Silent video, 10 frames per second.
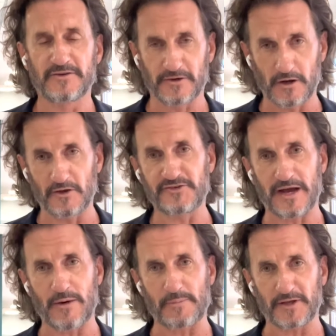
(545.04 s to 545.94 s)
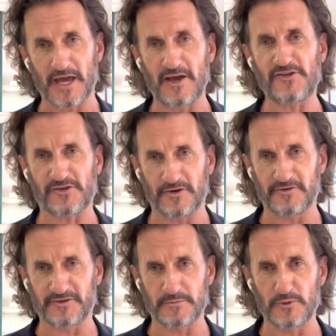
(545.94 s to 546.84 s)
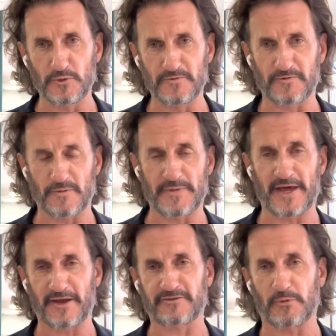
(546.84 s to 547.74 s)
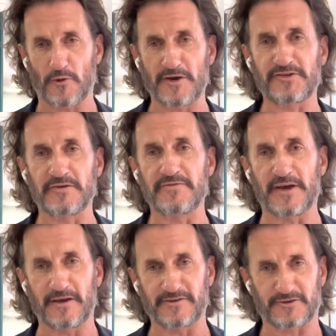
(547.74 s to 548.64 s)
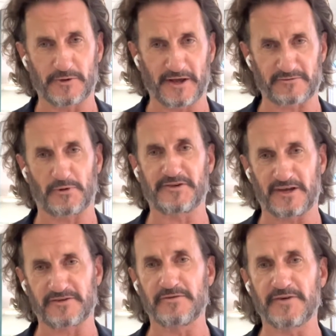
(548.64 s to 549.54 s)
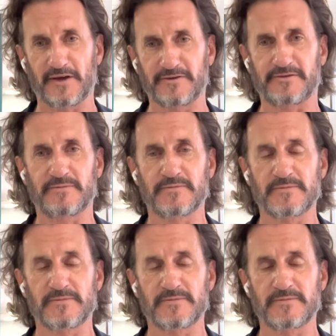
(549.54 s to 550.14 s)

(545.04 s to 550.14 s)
to lodge our application to move from that exploration phase to an exploitation phase.